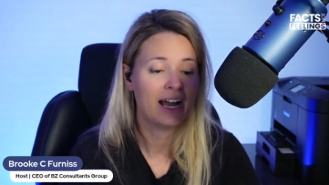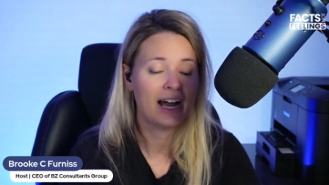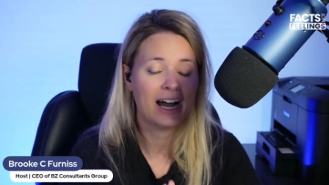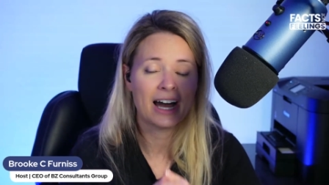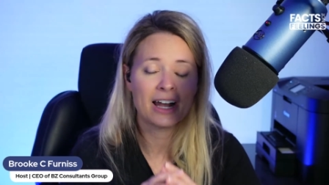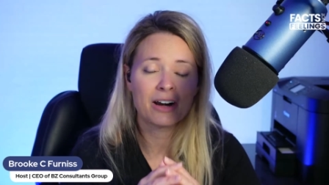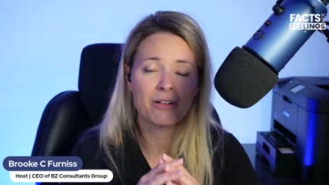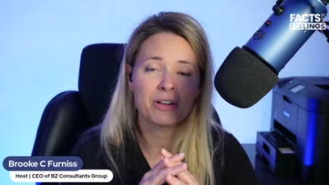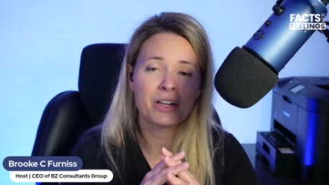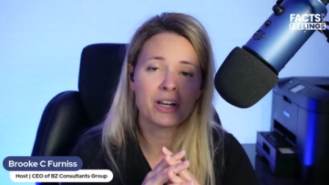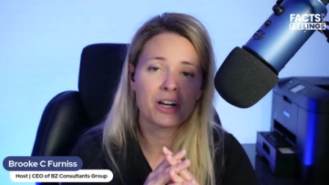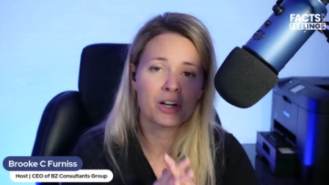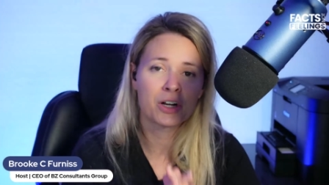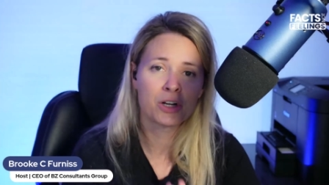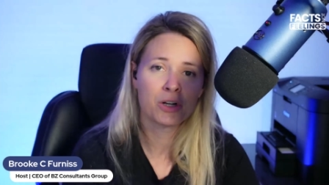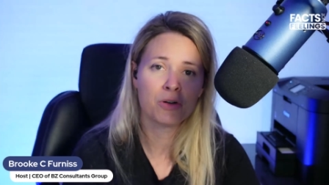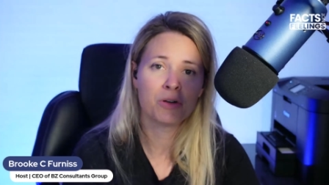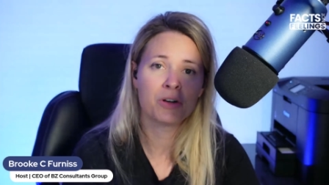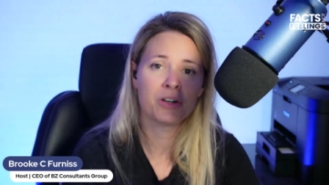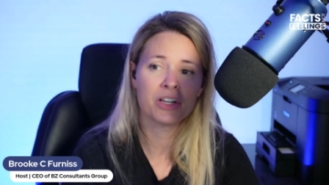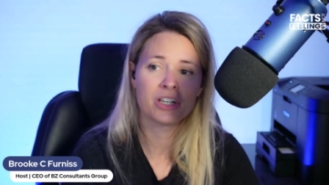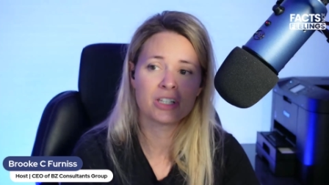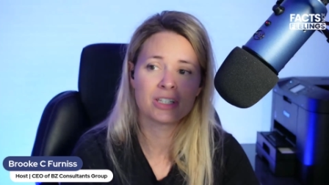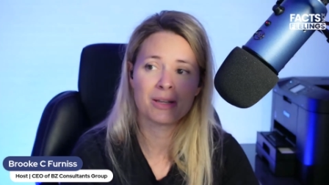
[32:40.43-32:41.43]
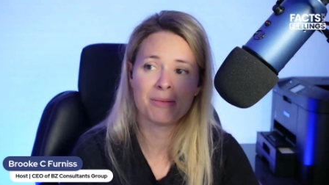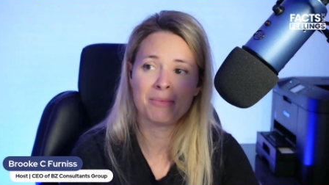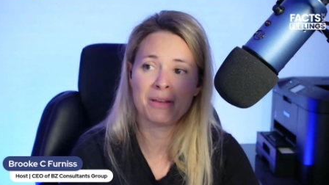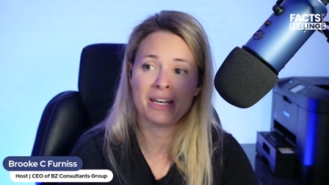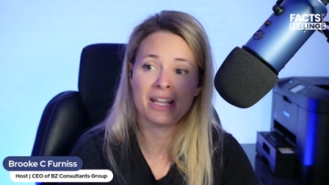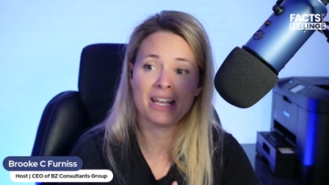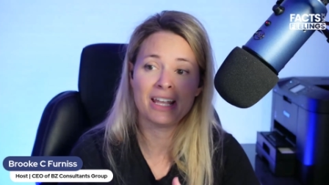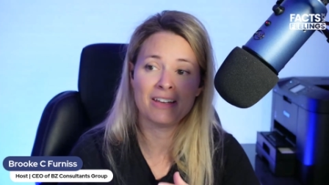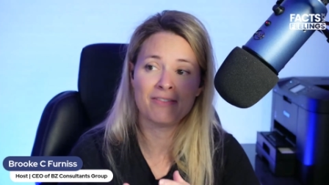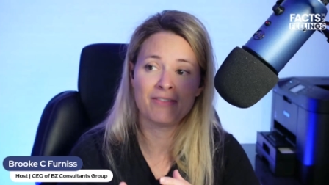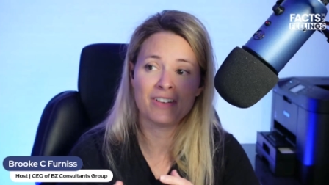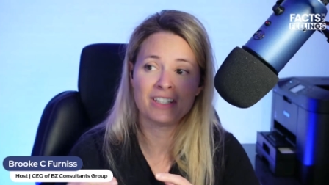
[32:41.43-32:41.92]
I don't care who it is. I mean,
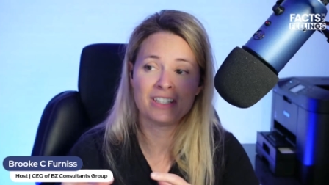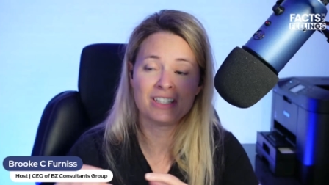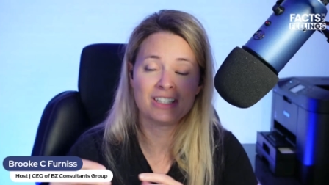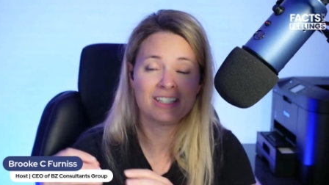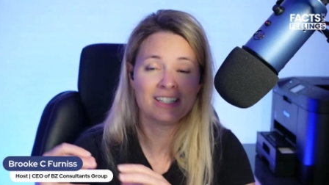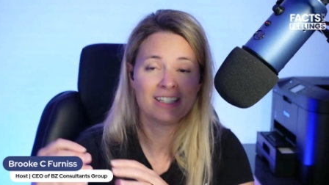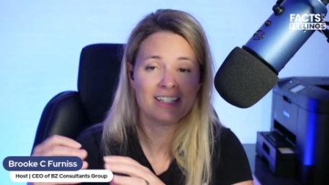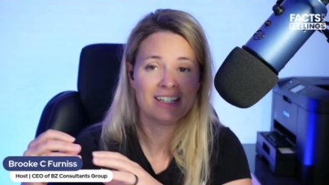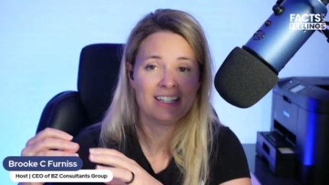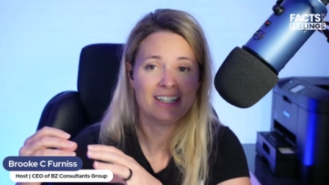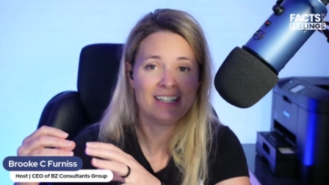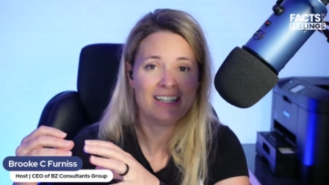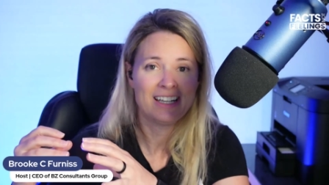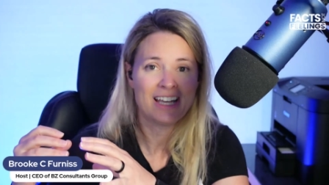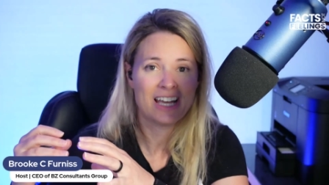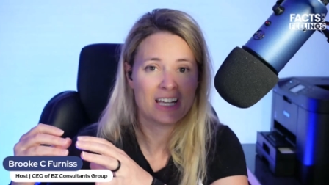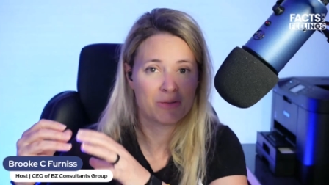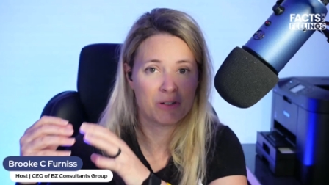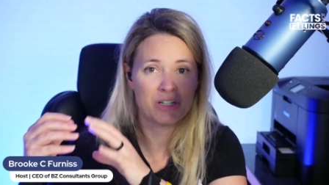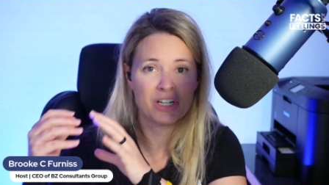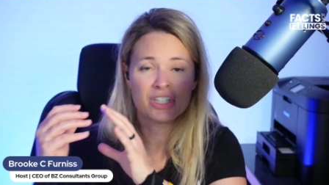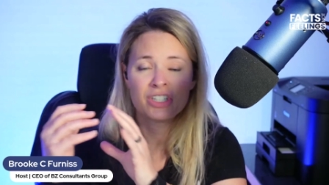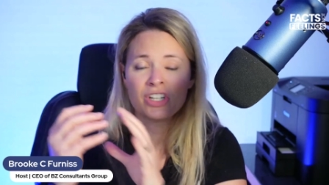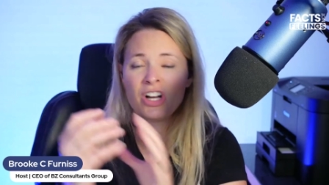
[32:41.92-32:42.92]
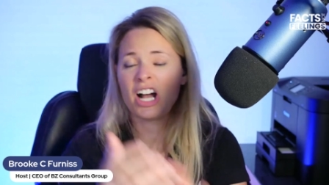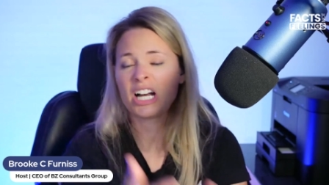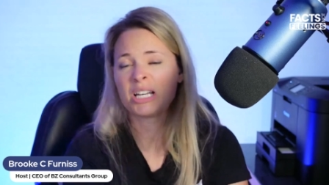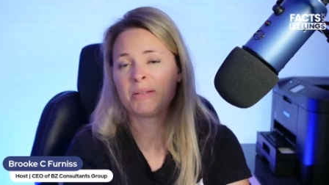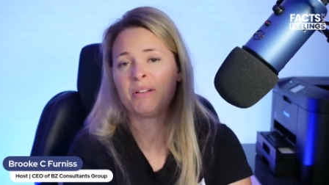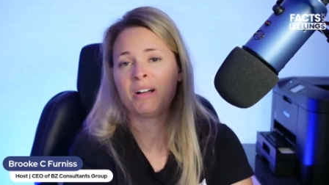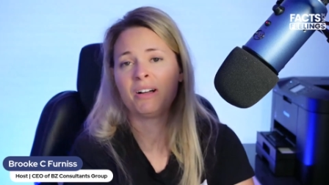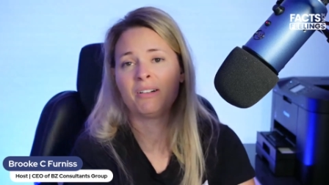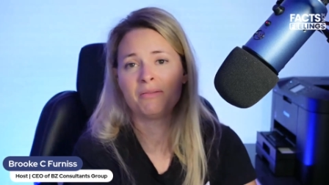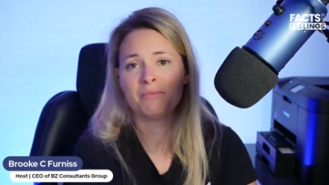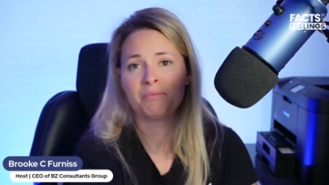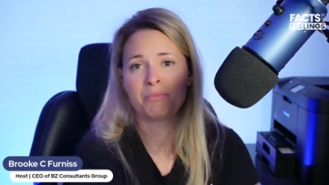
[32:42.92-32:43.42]
if it's, as we just talked
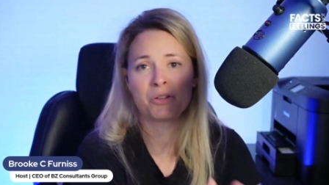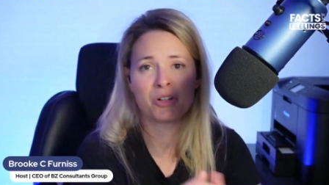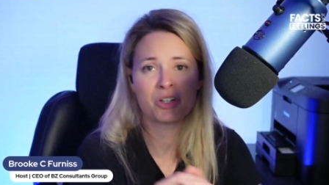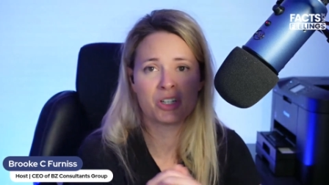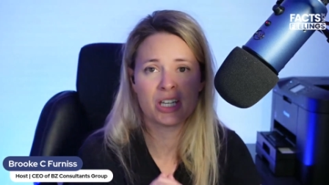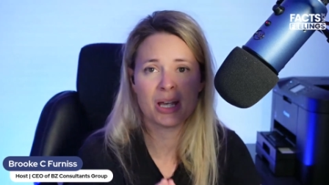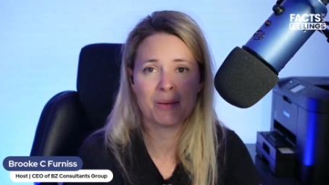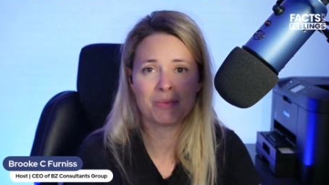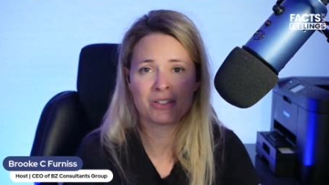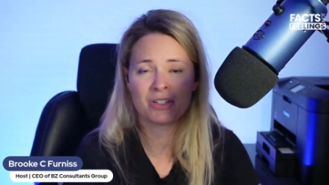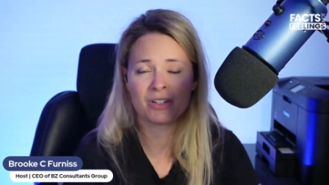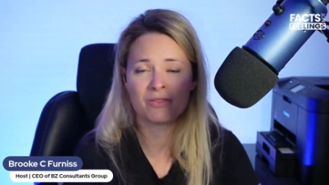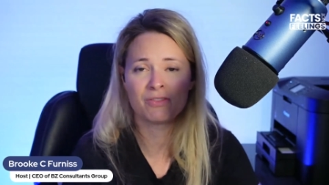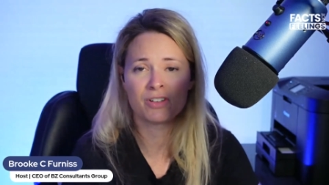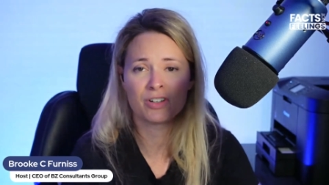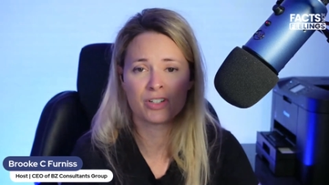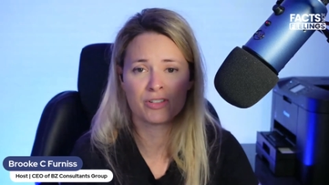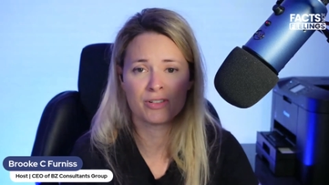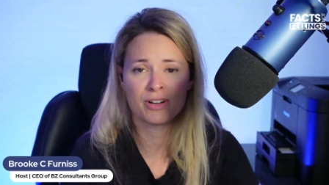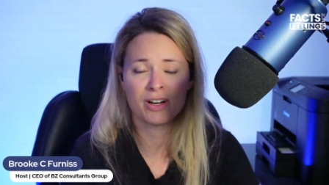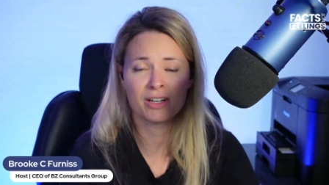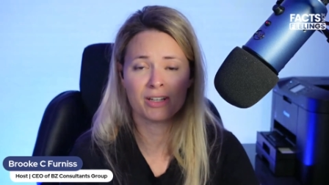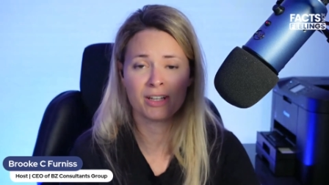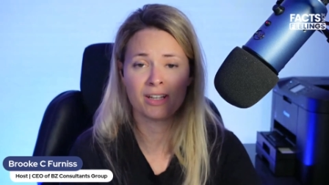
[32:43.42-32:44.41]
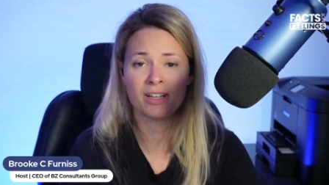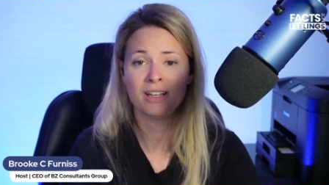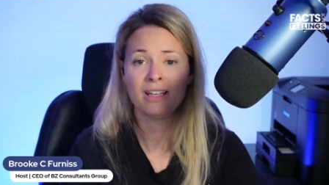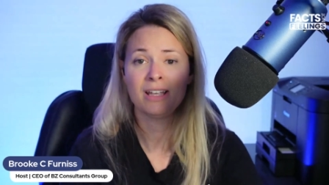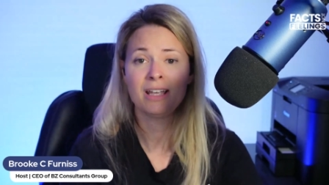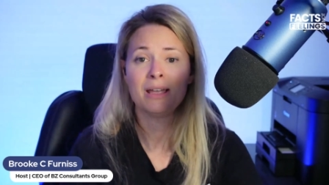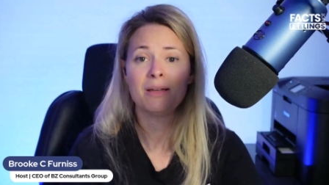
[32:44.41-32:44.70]
about, perception versus reality,